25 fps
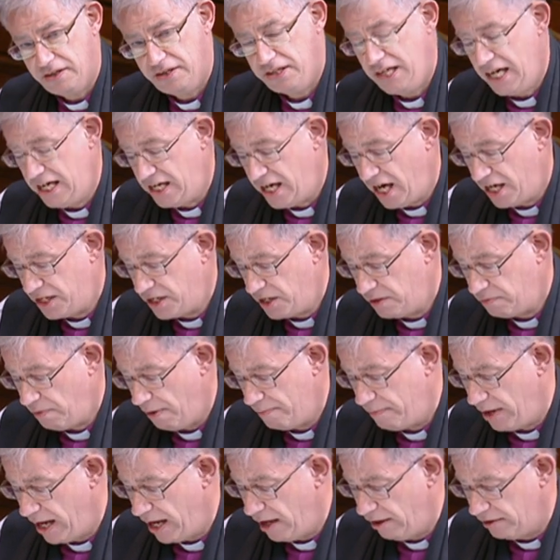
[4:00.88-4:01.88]
teenagers,
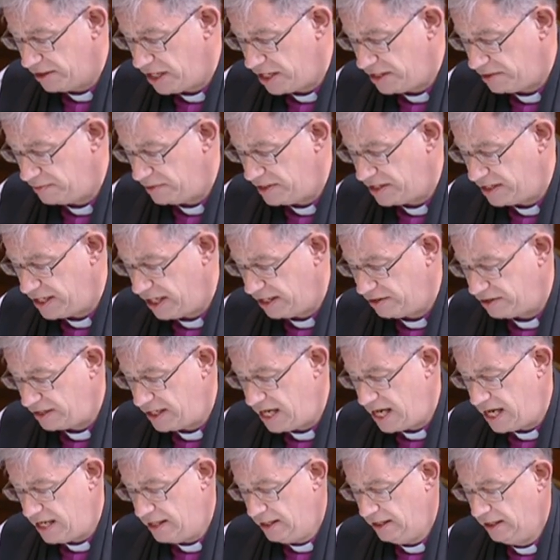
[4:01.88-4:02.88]
when my eldest was
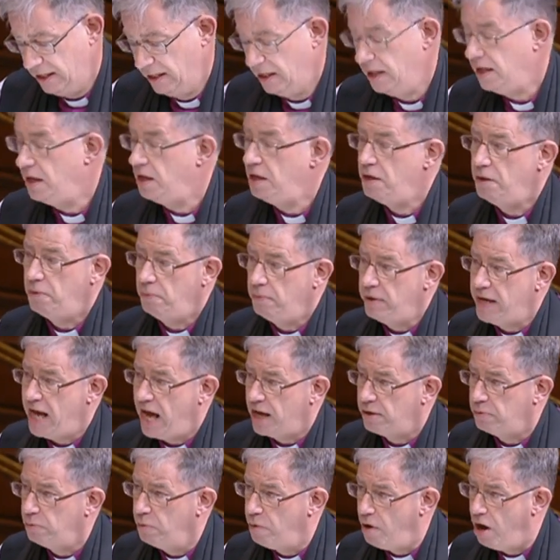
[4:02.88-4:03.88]
16, we
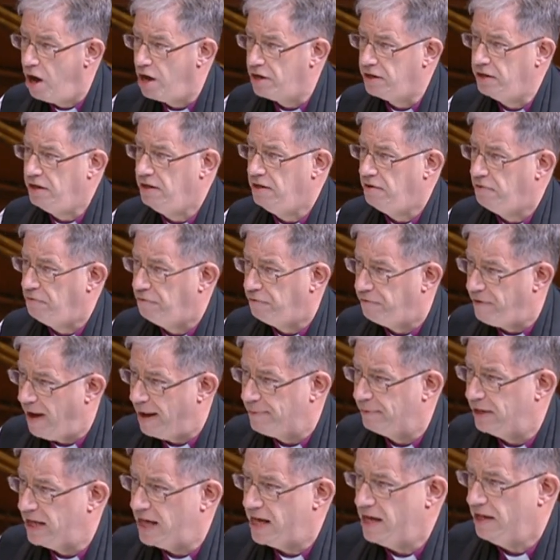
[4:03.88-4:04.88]
had one
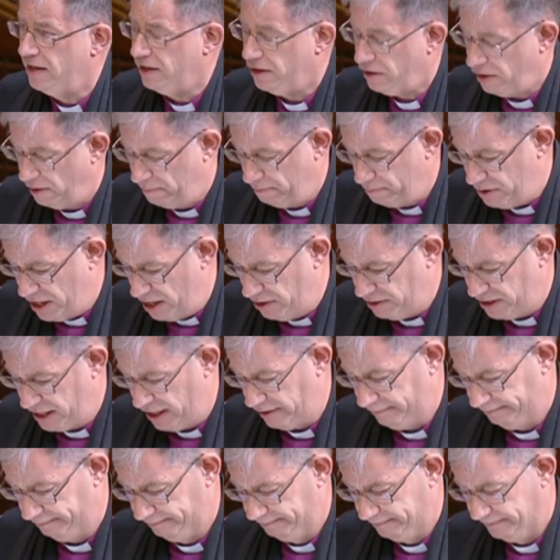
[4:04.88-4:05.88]
family
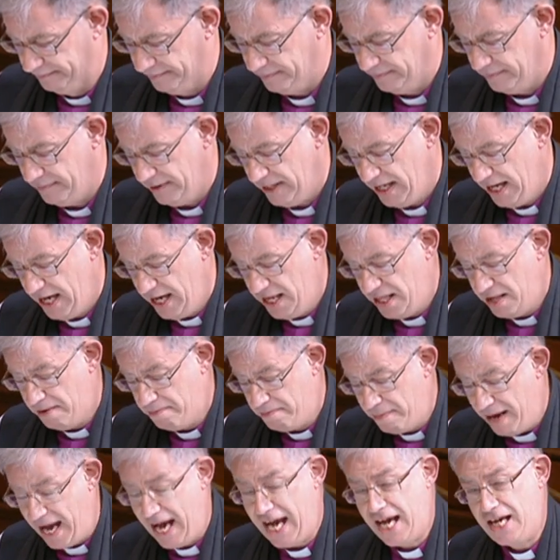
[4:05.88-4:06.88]
computer in the
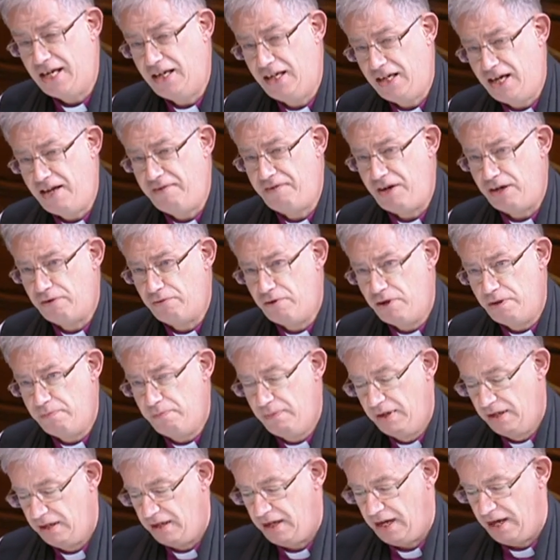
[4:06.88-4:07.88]
main living
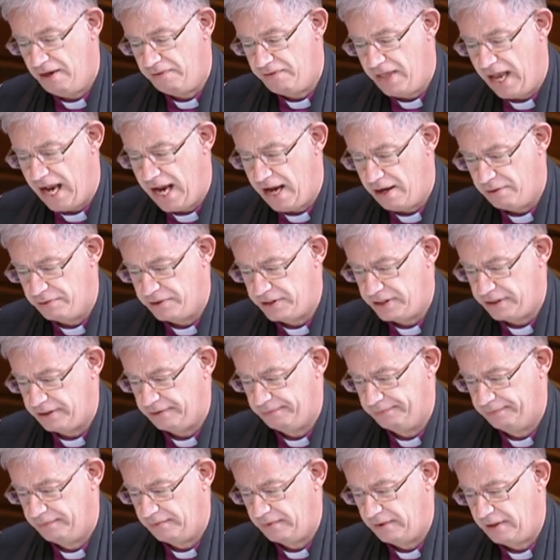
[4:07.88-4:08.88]
room of the house.
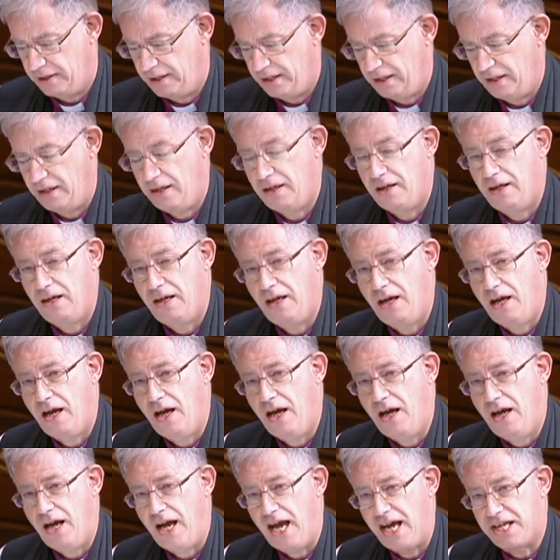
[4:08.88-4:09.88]

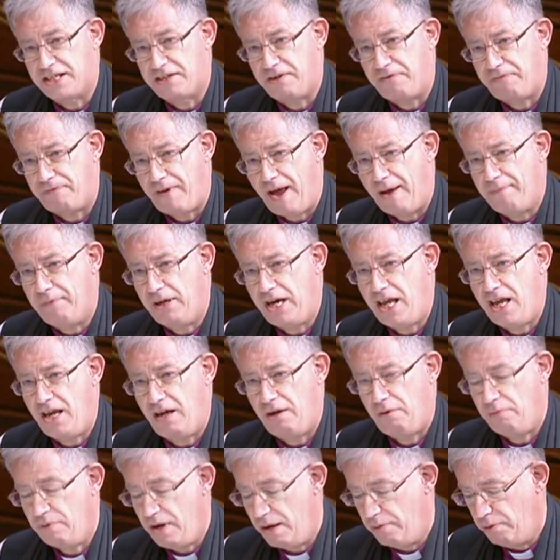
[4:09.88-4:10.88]
As a family,
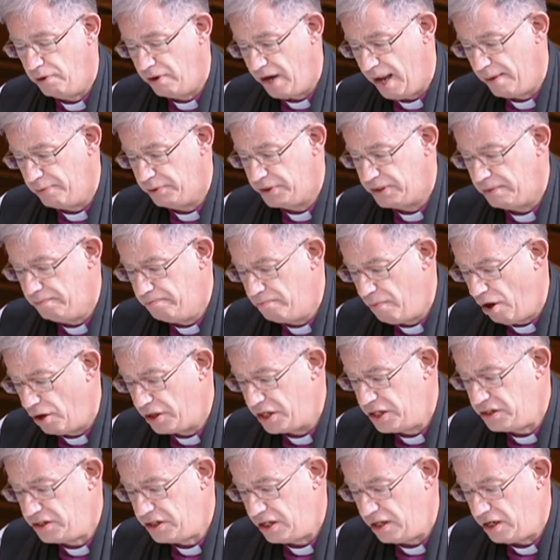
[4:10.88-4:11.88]
we were able to
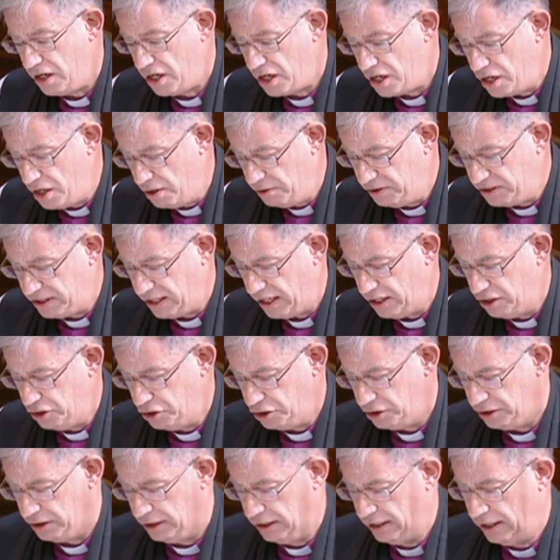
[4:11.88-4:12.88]
monitor
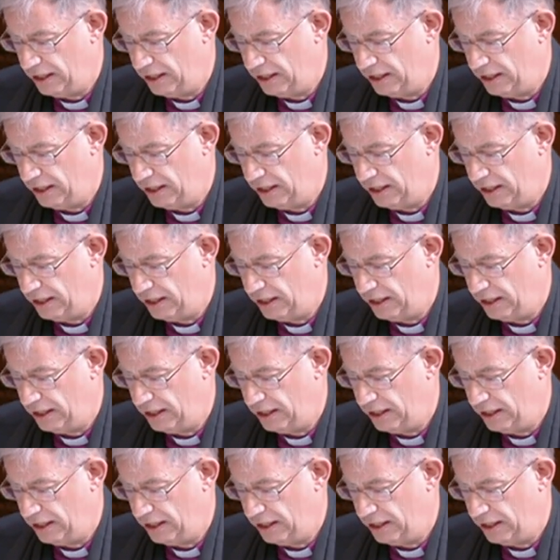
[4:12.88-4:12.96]
usage.